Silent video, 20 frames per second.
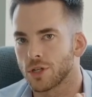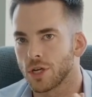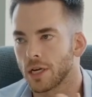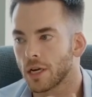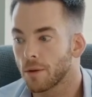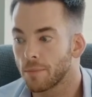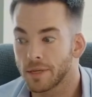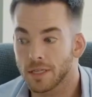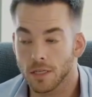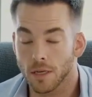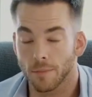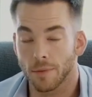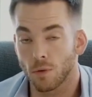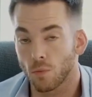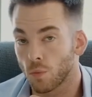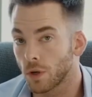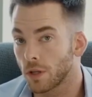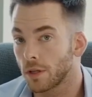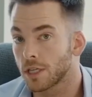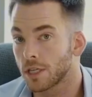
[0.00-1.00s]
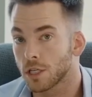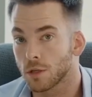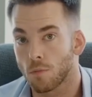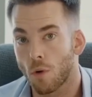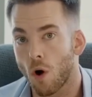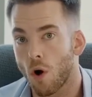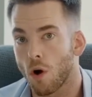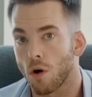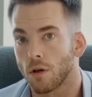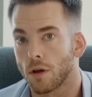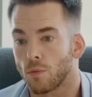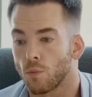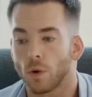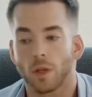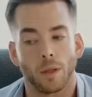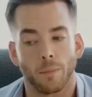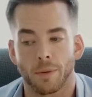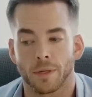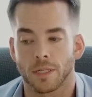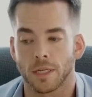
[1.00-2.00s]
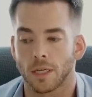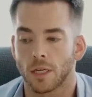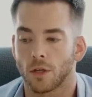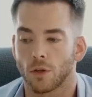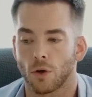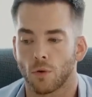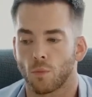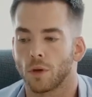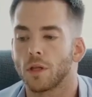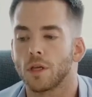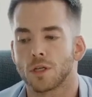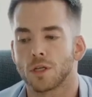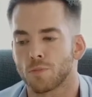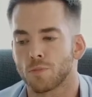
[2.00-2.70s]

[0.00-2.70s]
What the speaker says: It could be something really small and really particular and really